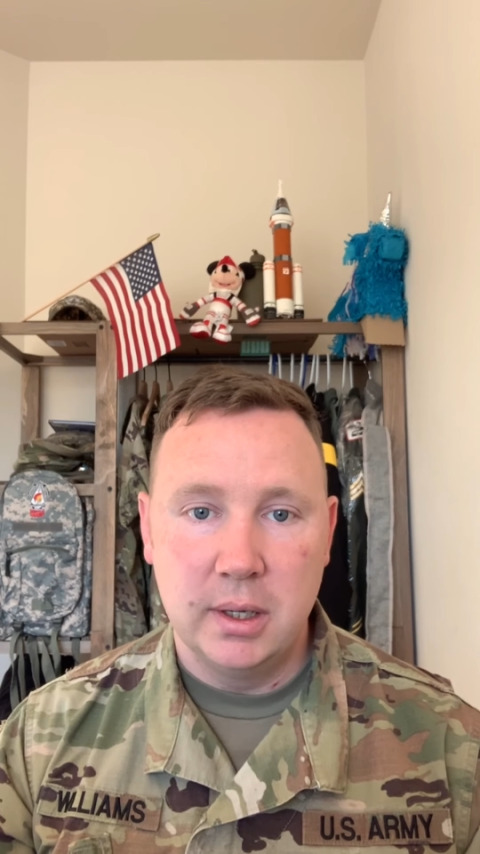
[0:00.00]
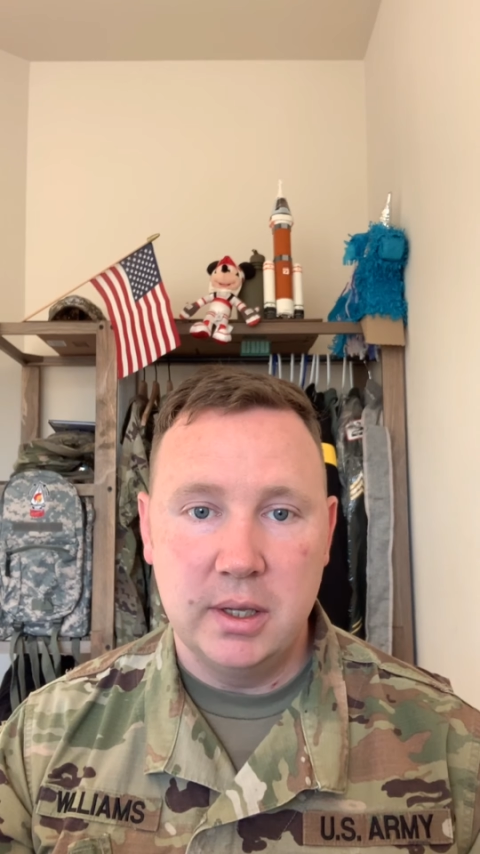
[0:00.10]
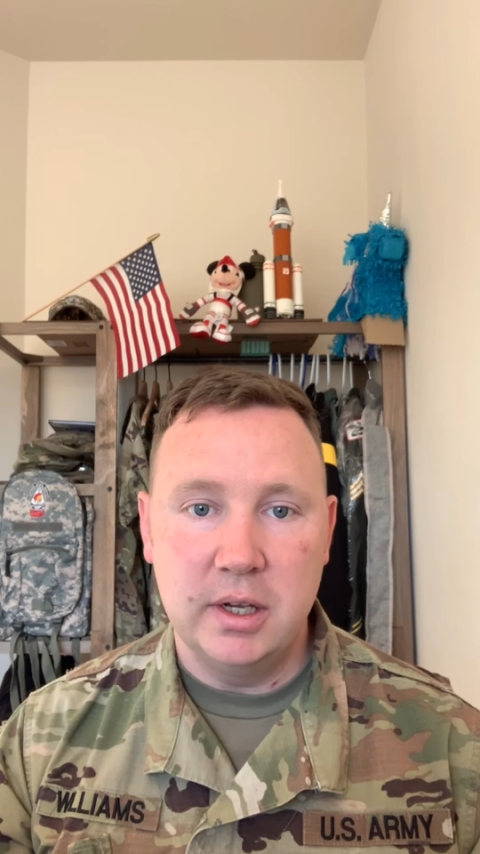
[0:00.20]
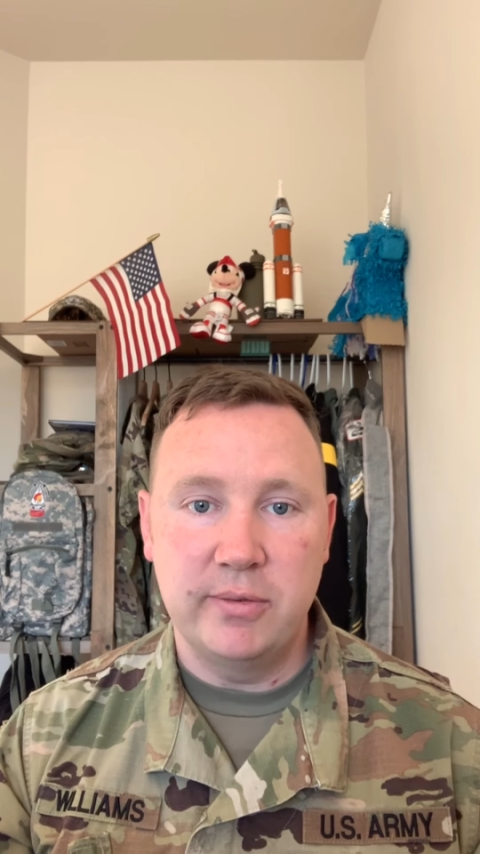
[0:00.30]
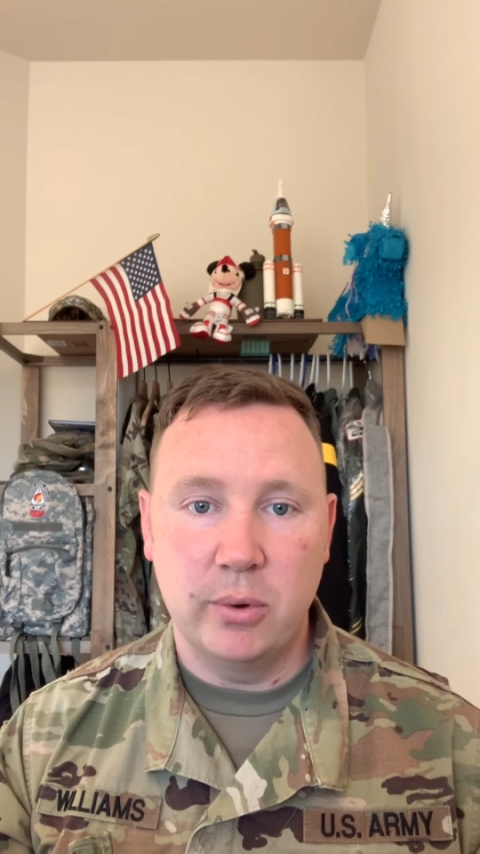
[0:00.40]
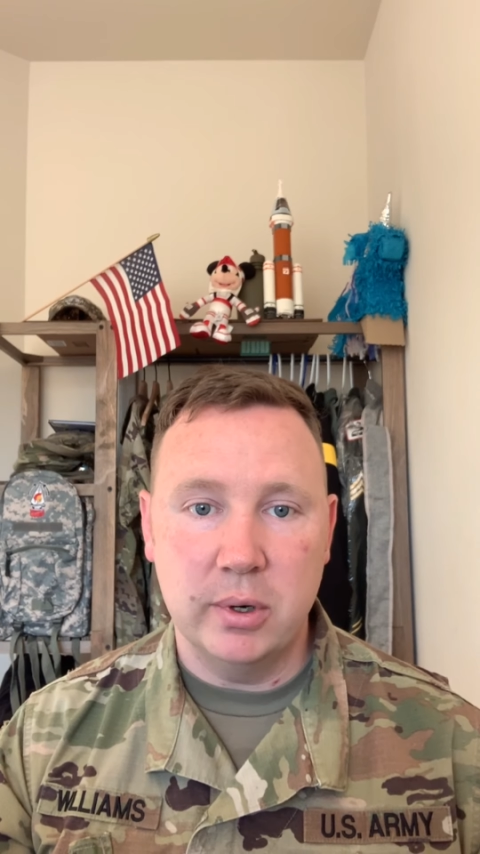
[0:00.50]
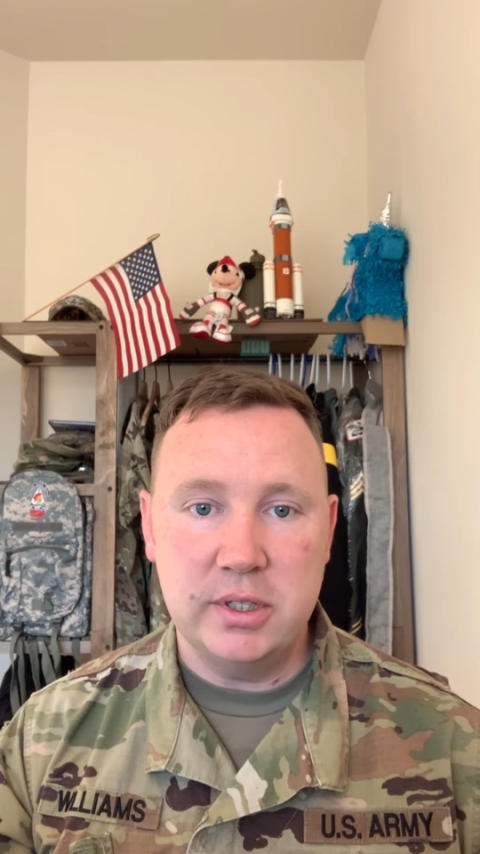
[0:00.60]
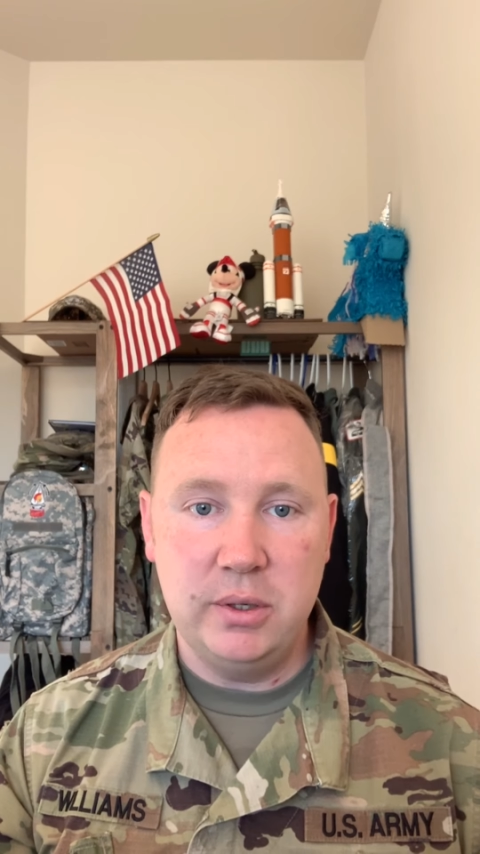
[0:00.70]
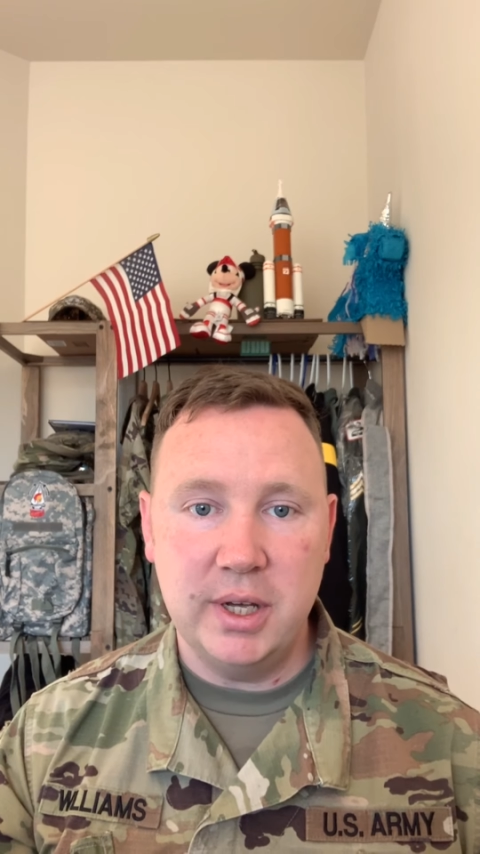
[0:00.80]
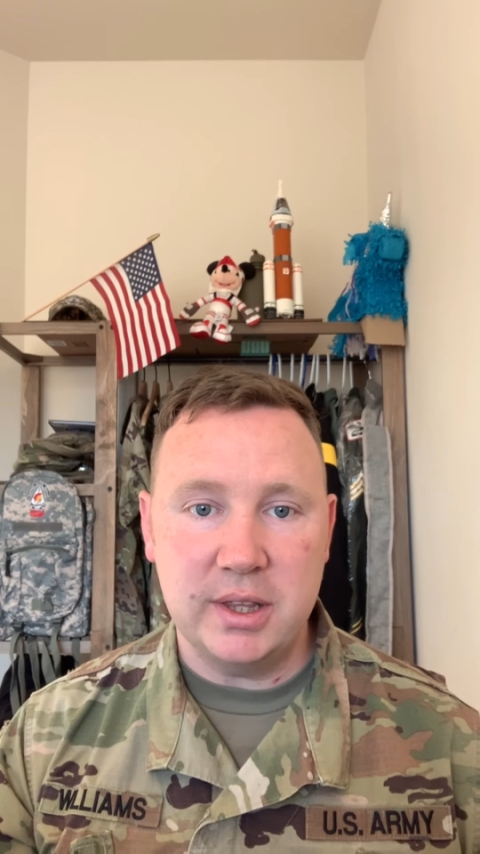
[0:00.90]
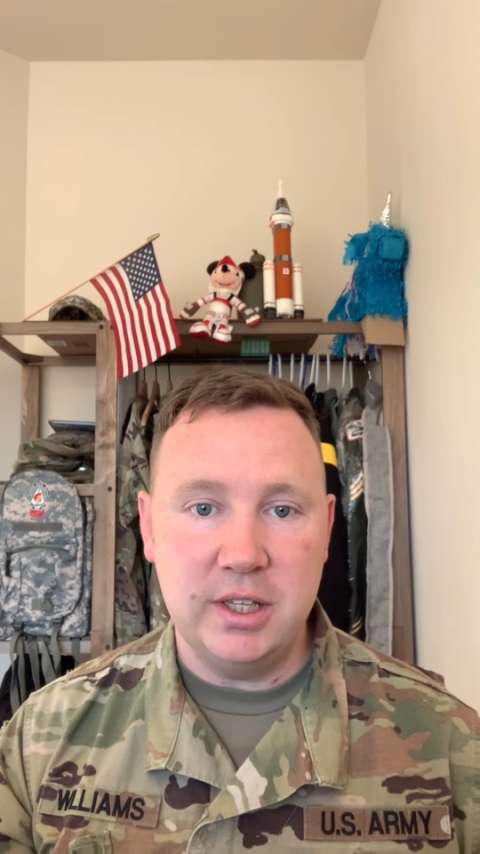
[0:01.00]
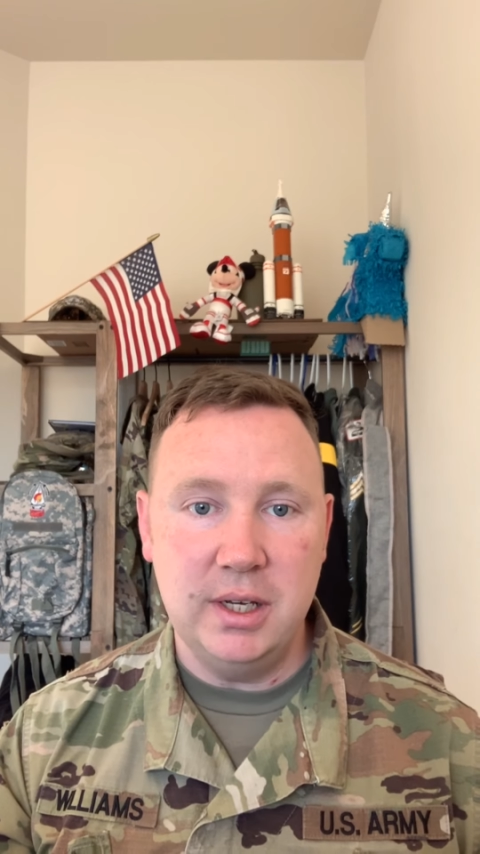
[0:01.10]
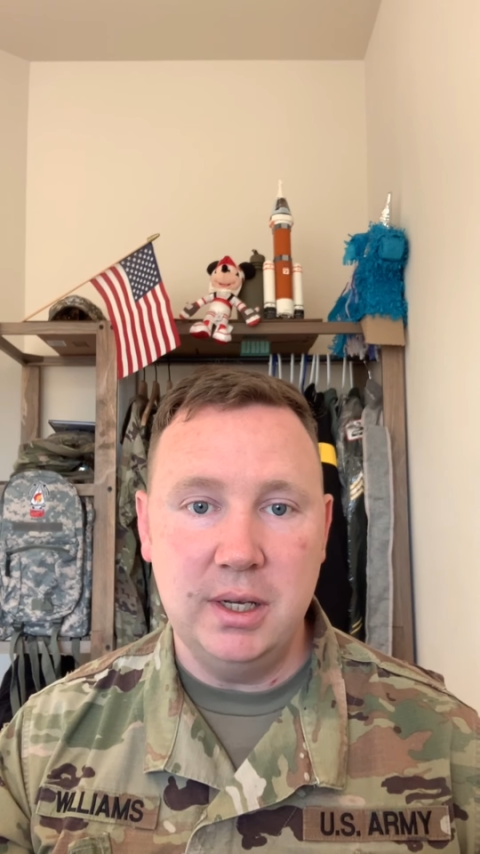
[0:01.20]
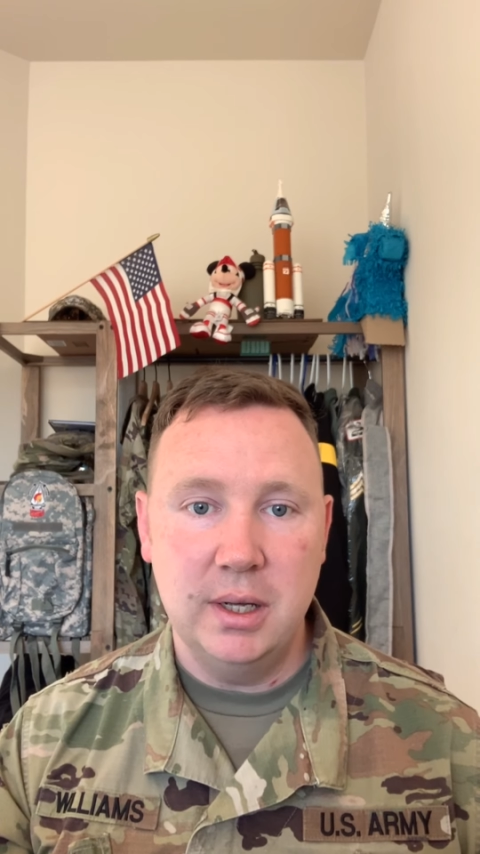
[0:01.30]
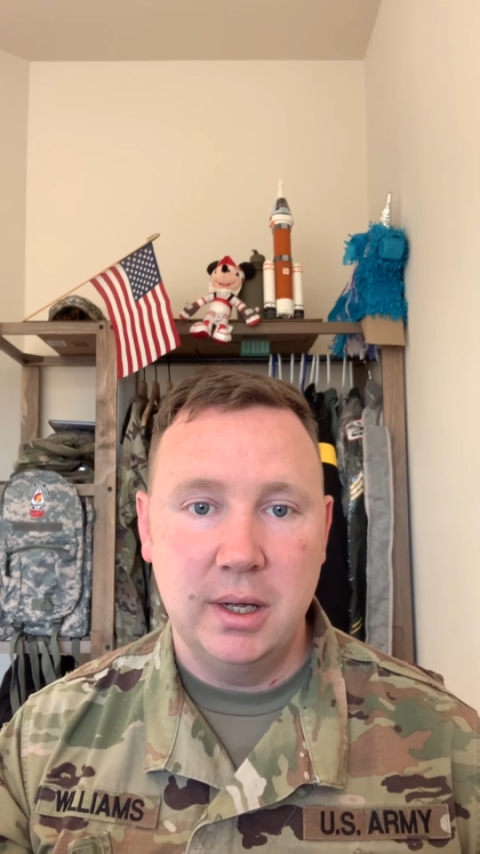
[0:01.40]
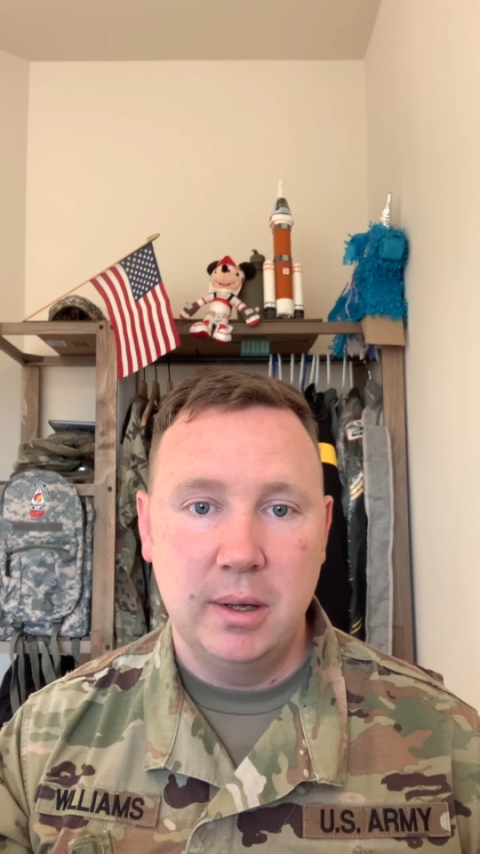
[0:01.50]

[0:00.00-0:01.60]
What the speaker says: And then, of course, you get the